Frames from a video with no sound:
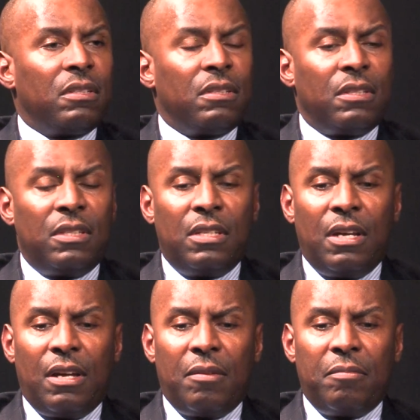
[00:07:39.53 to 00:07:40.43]
the
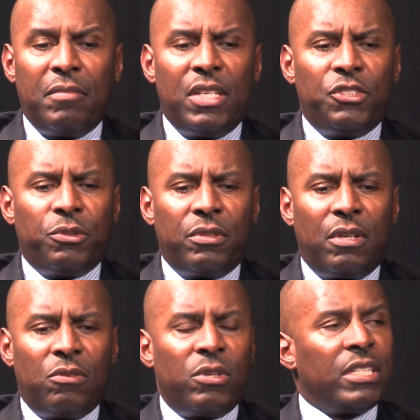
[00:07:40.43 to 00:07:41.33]
Major
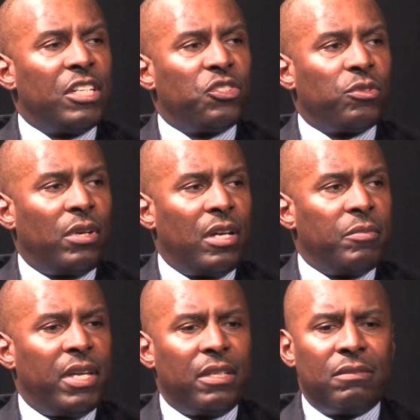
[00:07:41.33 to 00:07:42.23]
Organized Crime
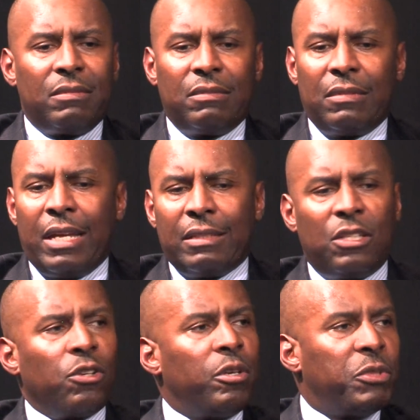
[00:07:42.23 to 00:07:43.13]
and
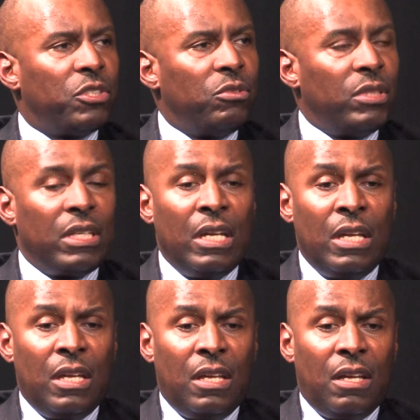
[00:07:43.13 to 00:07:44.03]
Anti-Corruption Unit,
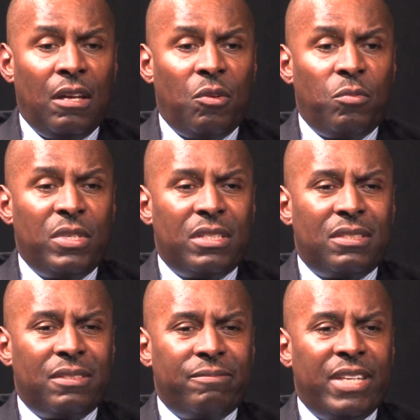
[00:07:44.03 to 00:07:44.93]

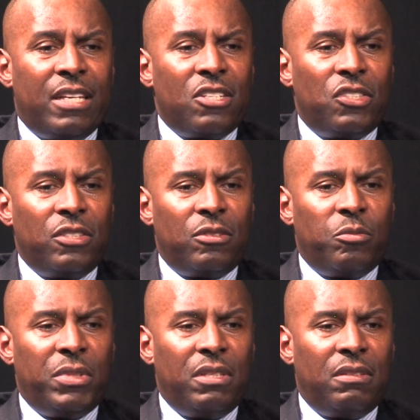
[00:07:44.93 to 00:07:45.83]
which they consider to
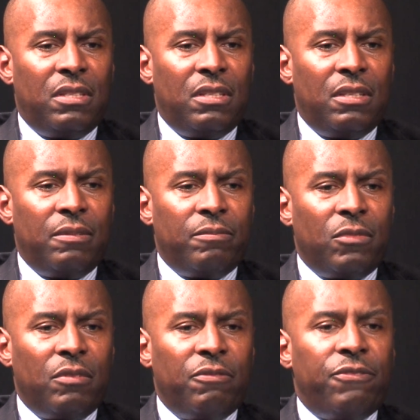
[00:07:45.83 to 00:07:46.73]
be the
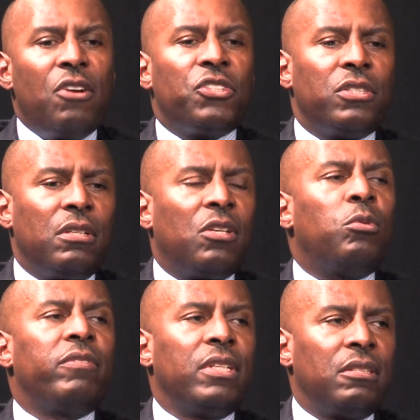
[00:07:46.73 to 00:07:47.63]
functional
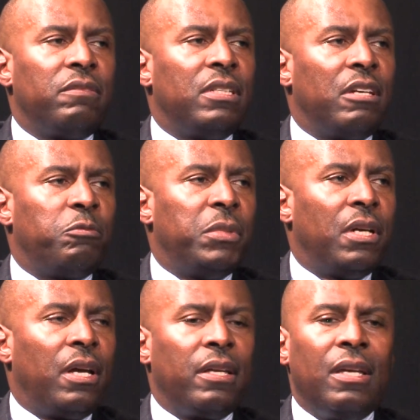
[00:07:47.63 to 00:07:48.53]
equivalent of the
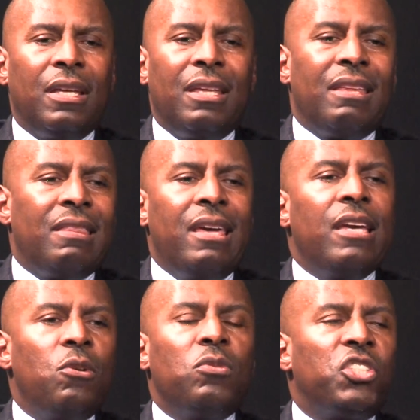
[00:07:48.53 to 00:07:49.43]
FBI, they
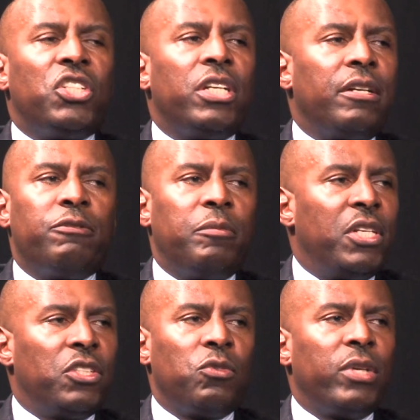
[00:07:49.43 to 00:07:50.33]
don't share
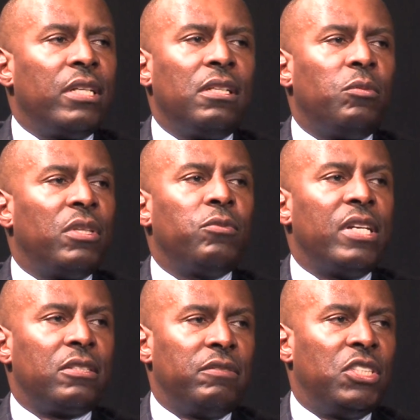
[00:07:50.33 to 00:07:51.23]
information readily with the
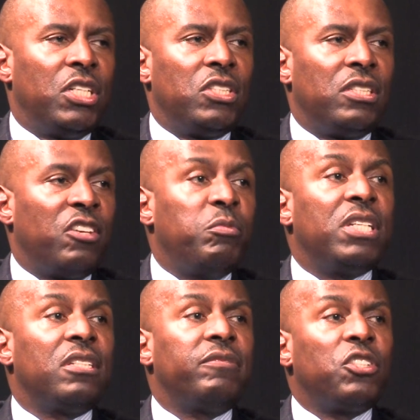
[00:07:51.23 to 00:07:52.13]
rest of the JCF
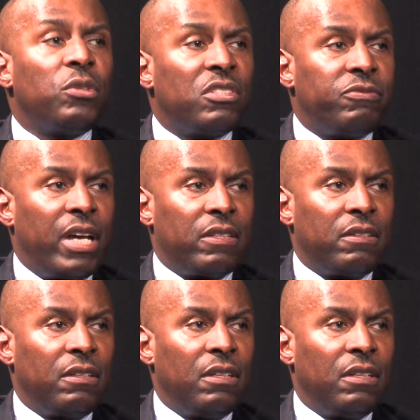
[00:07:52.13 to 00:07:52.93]
because of a trust factor,